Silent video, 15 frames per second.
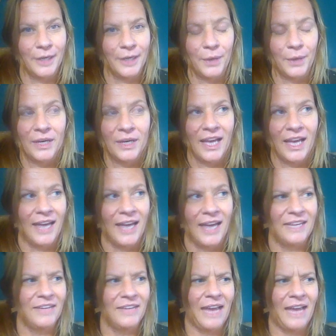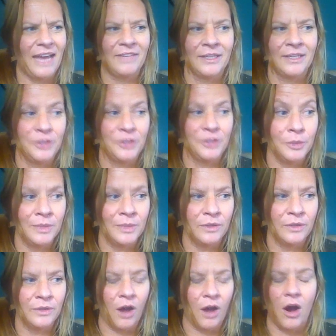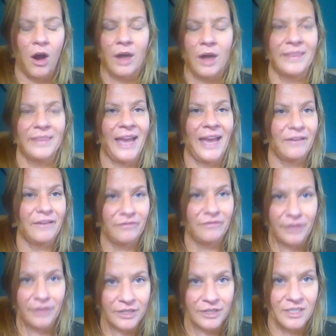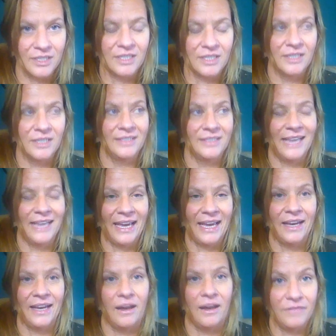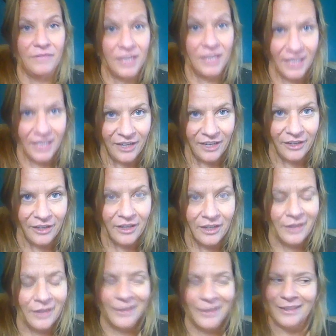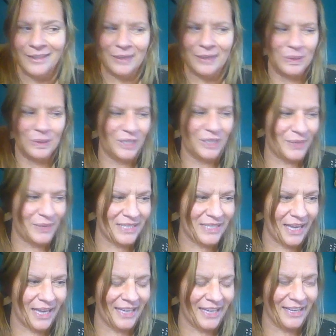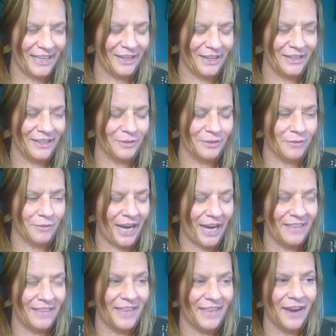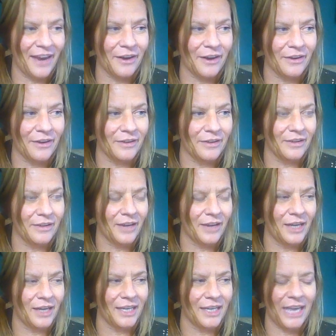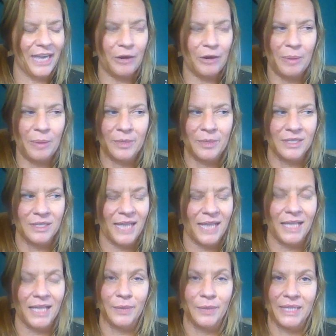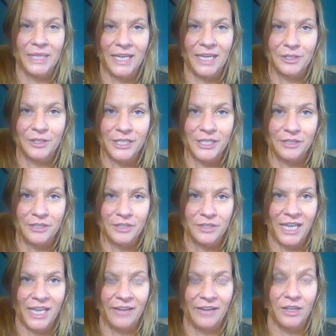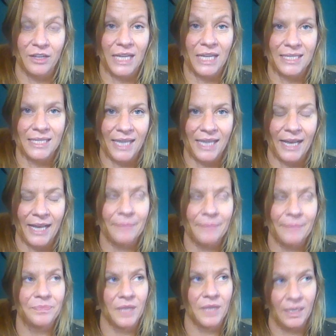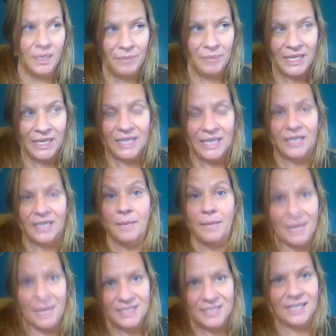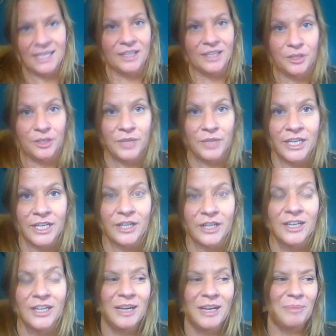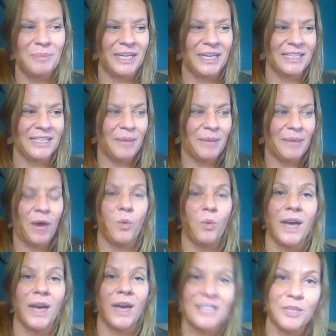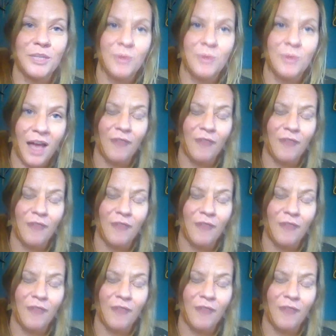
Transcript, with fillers: you know. And even having a new moon on that first day of the year, you know, so it's like right there. And I can't remember exactly what the energies are saying on that day and beginning, commencing the new year, but it's about, what do you